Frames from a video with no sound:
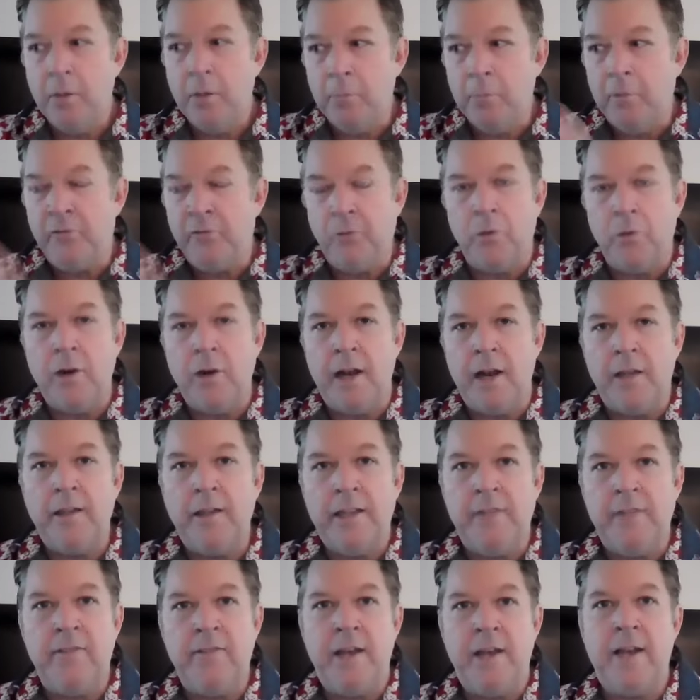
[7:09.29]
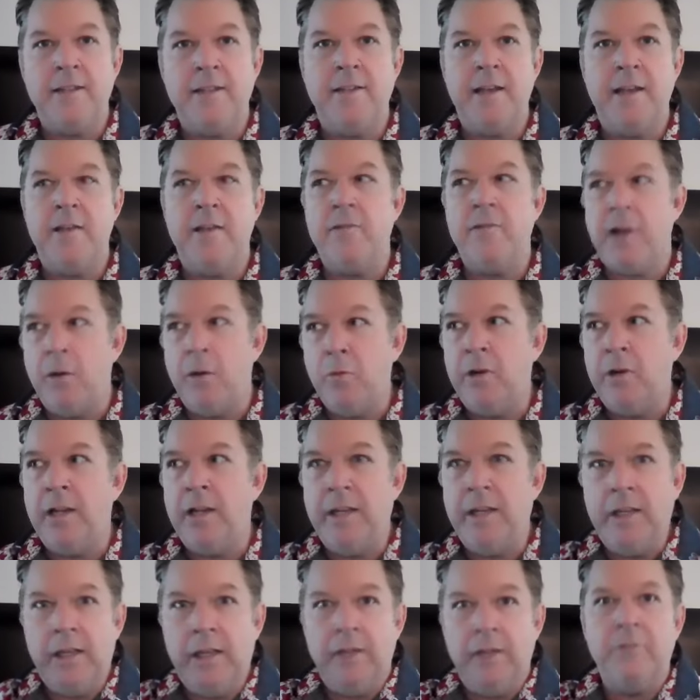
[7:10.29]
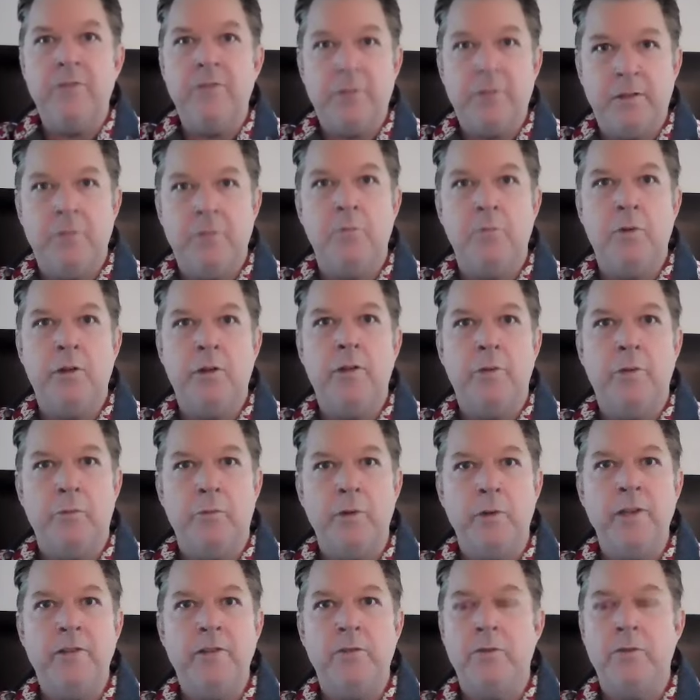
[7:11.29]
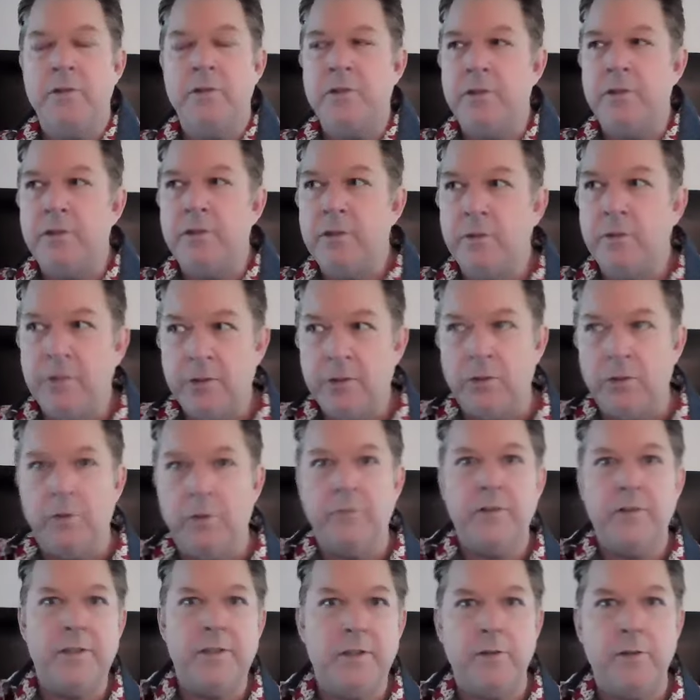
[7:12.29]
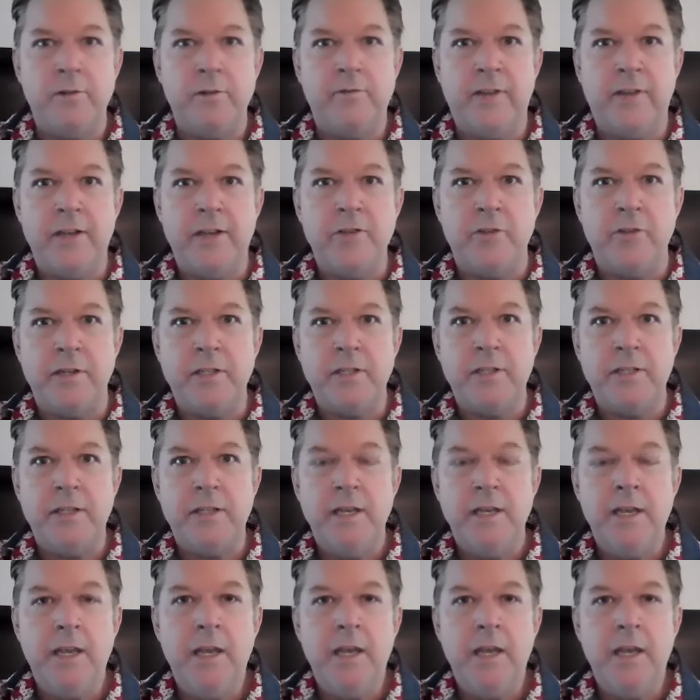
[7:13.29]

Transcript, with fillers: before I leave that town, I want to give someone the resources to service those veterans.